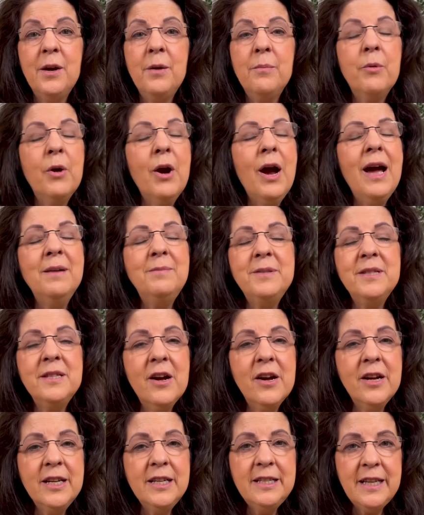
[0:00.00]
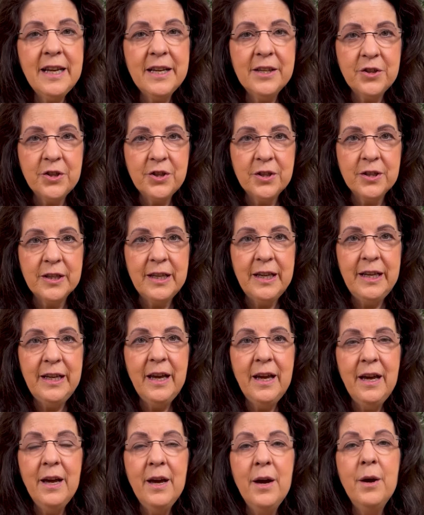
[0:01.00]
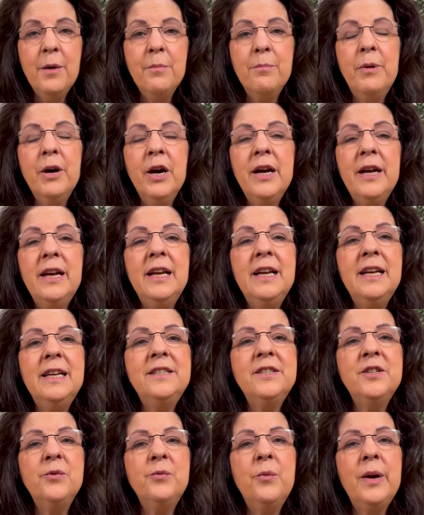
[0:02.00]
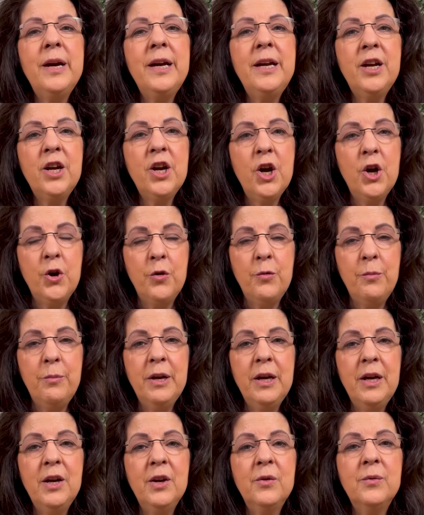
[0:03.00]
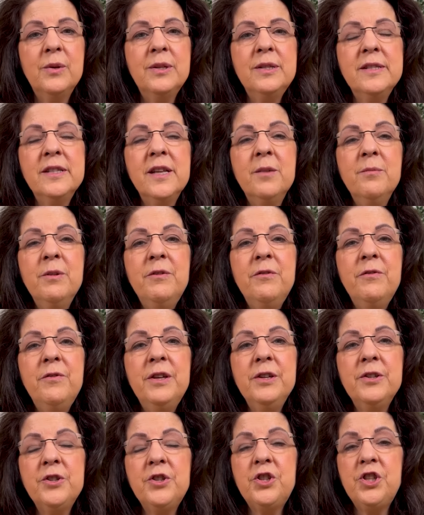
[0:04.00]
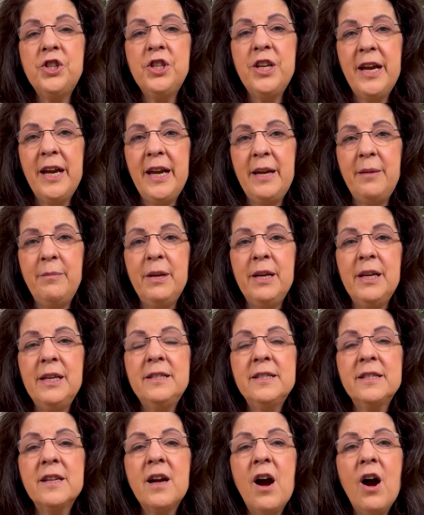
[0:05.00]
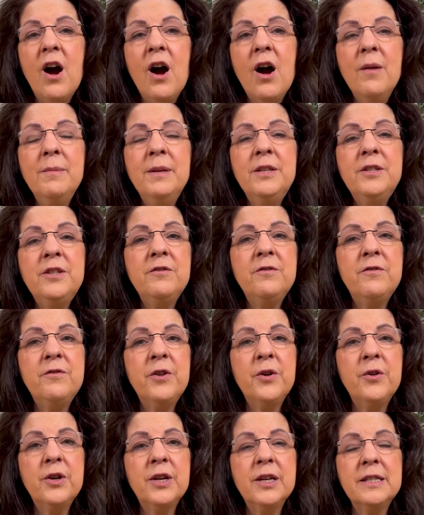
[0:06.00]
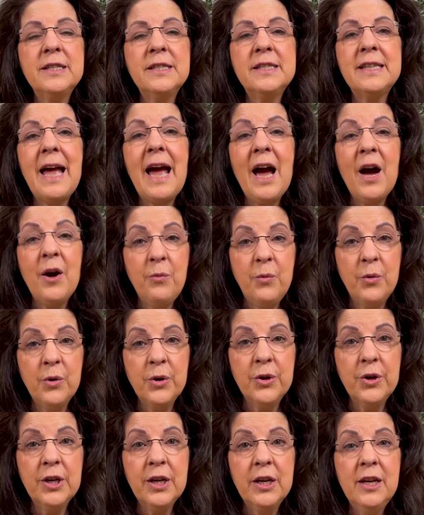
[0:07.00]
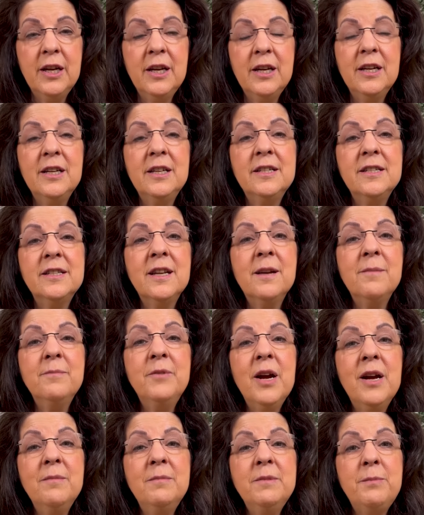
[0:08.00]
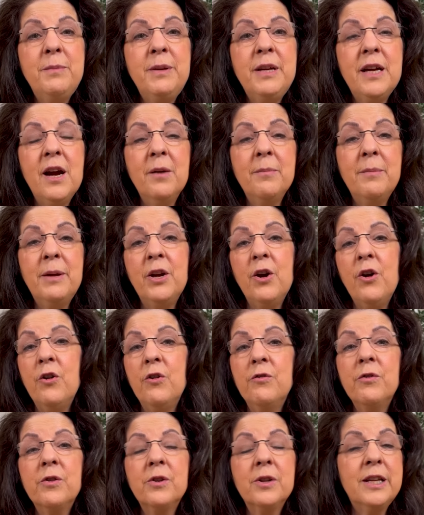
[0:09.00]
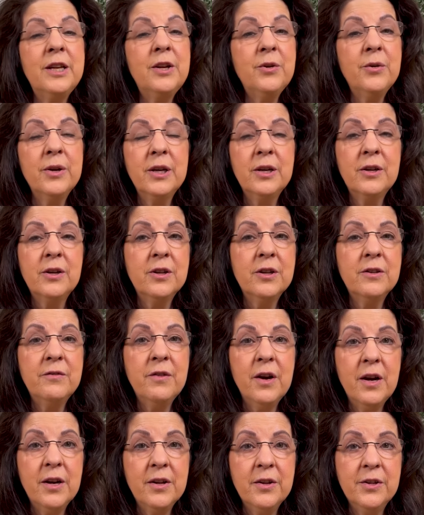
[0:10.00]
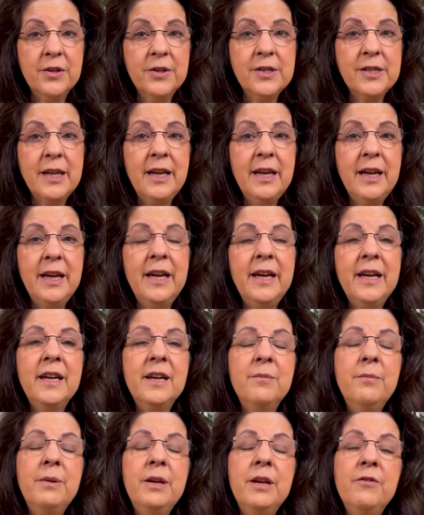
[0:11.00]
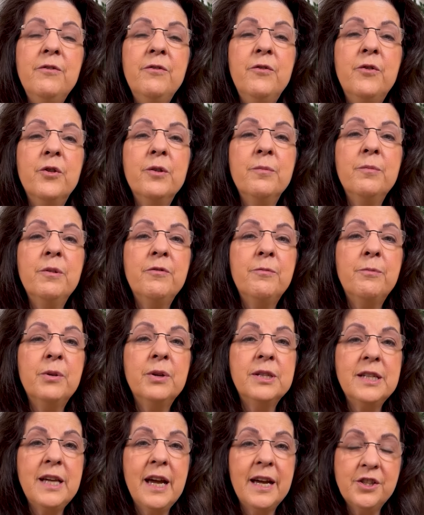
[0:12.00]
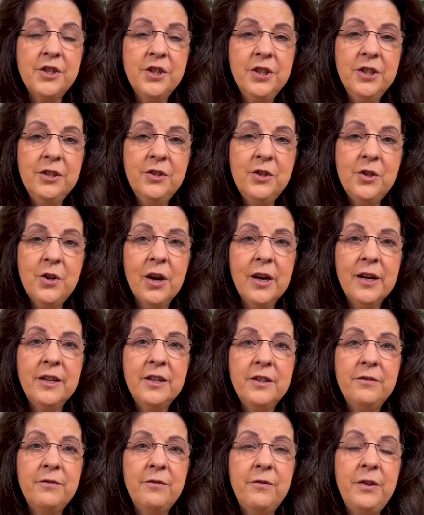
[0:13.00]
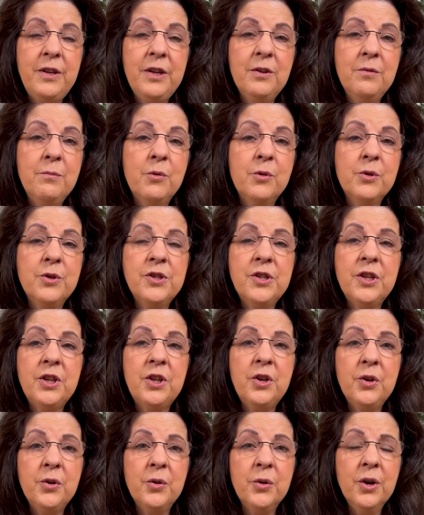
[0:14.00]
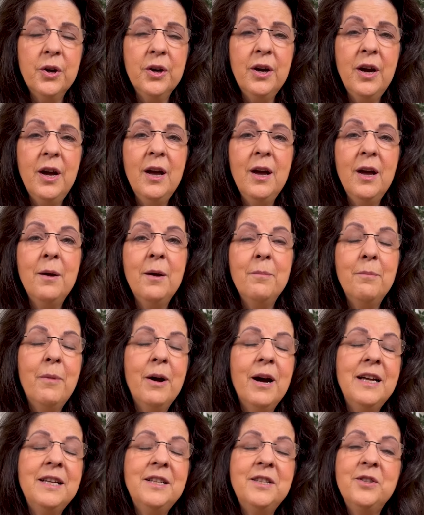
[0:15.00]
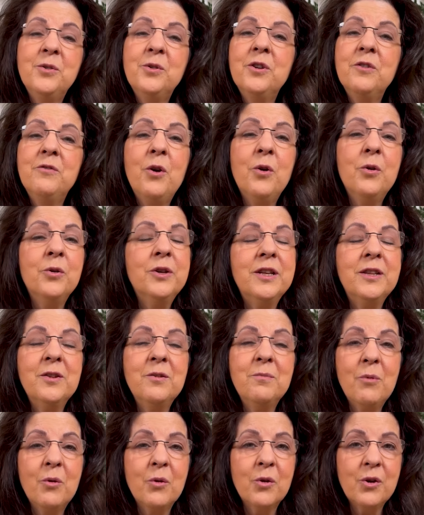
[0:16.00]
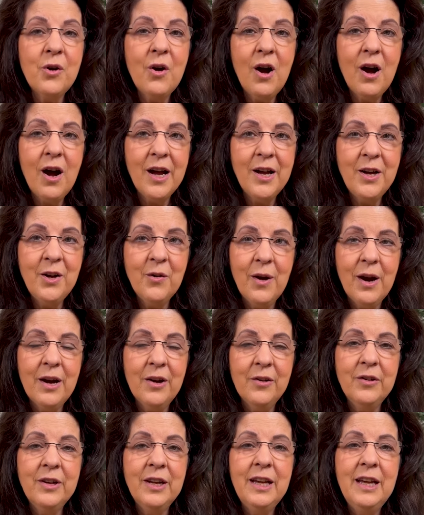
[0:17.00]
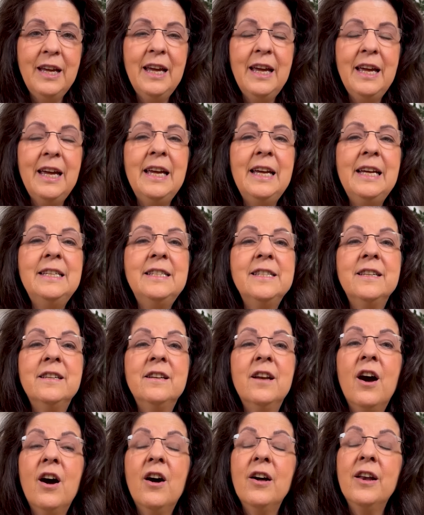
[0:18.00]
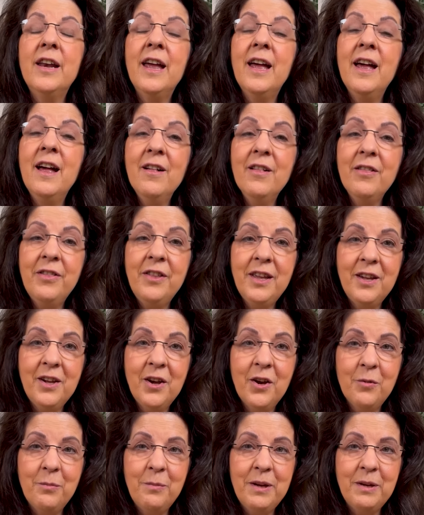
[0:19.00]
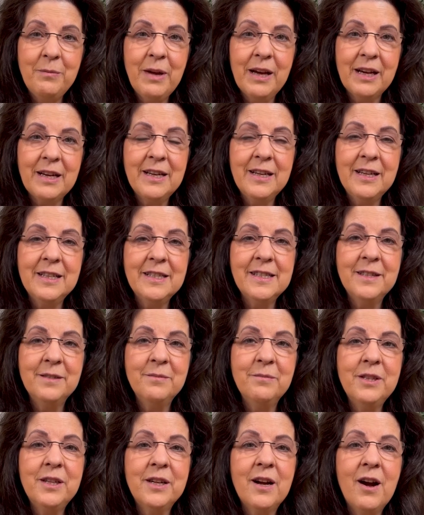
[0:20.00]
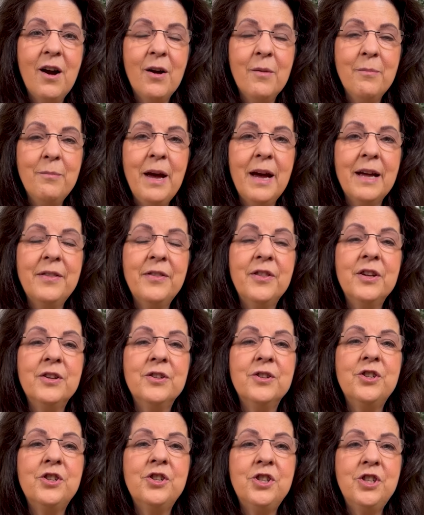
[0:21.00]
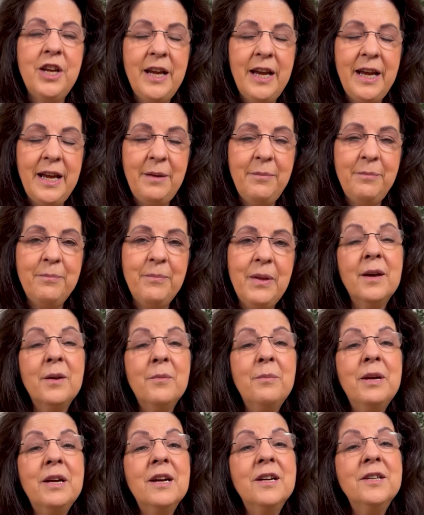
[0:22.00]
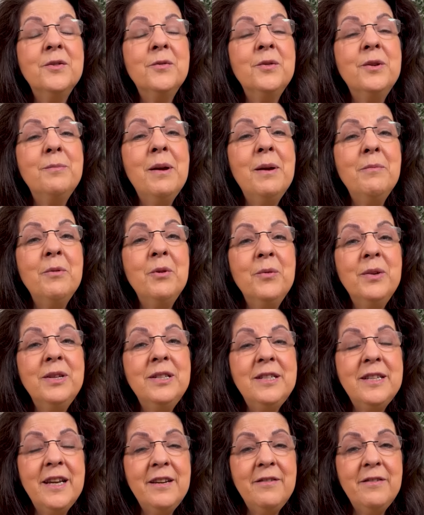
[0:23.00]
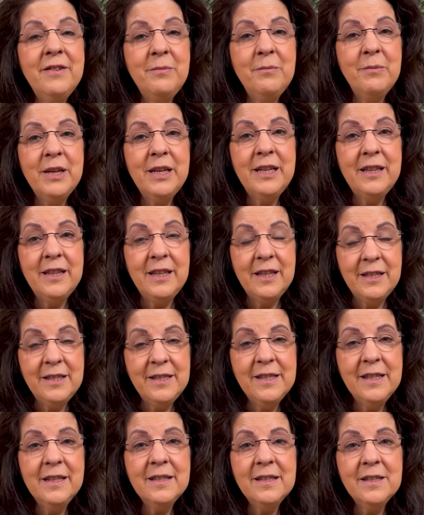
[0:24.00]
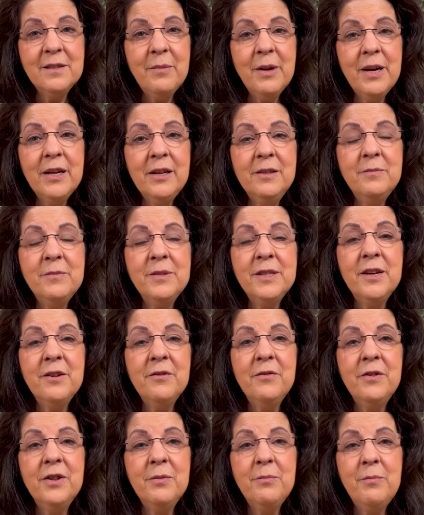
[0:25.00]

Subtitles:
perhaps not intentionally, but it's a way to cope. When someone feels shame, it's common to focus outward, sometimes becoming overly critical of others. It can be a form of protection, trying to feel more secure by sort of holding the moral high ground. It's an unhealthy coping mechanism to combat their shame. Because remember when Dave admitted these things about himself in the